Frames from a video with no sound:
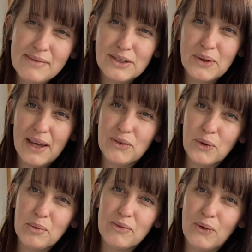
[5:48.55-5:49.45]
So I've
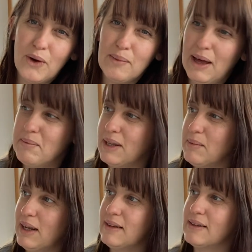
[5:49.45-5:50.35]
talked before about
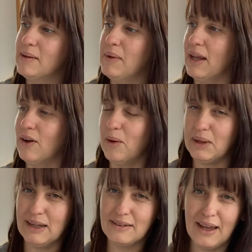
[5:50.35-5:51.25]
minimalism and
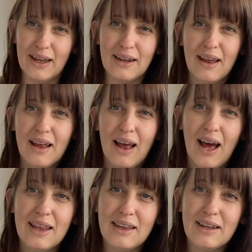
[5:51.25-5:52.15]
hobbies, and
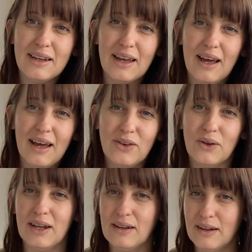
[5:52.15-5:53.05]
I think you
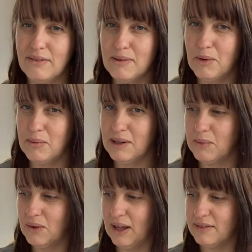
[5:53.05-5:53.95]
can live a more
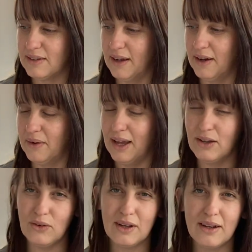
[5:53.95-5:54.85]
minimal lifestyle
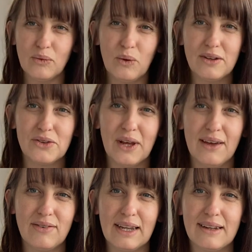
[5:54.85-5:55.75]
and you can want to
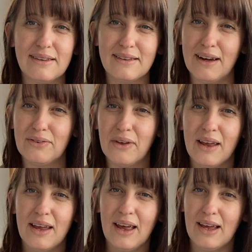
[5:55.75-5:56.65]
have less stuff
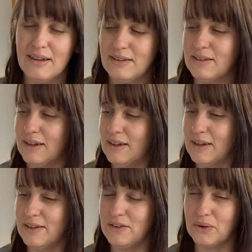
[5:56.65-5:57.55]
and still
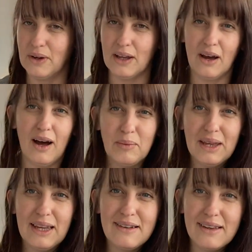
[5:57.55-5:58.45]
enjoy
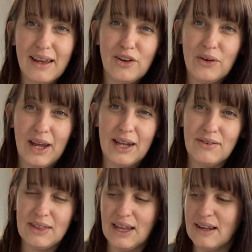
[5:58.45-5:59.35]
hobbies and
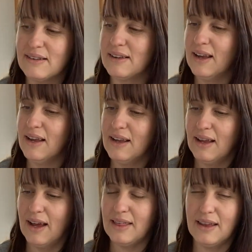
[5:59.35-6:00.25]
creative things.
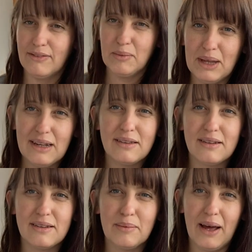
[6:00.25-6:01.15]
I think for it's
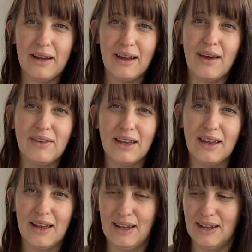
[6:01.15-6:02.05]
just about
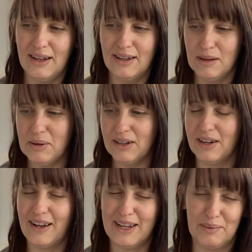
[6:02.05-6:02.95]
having a limit,
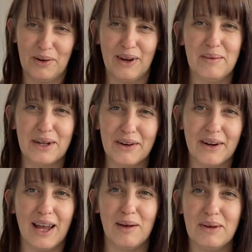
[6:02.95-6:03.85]
like a parameter
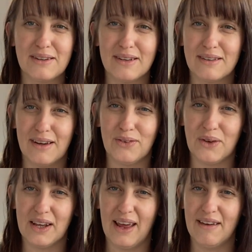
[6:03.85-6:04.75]
on how much of the stuff you
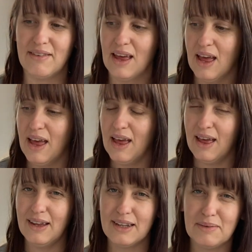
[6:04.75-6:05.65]
can have.
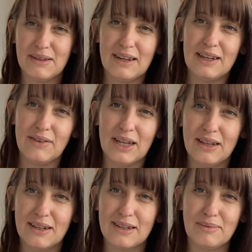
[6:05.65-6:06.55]
And especially living
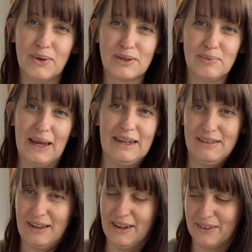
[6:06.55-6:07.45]
in this small
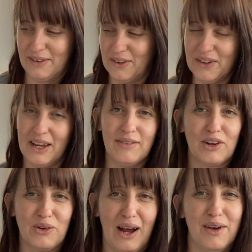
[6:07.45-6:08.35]
space, I couldn't have a
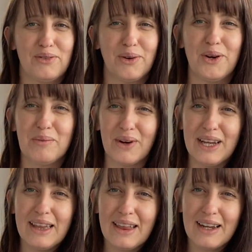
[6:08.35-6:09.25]
craft room or
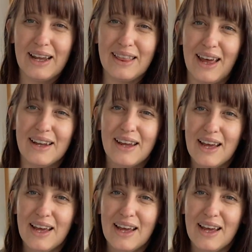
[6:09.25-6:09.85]
anything like that.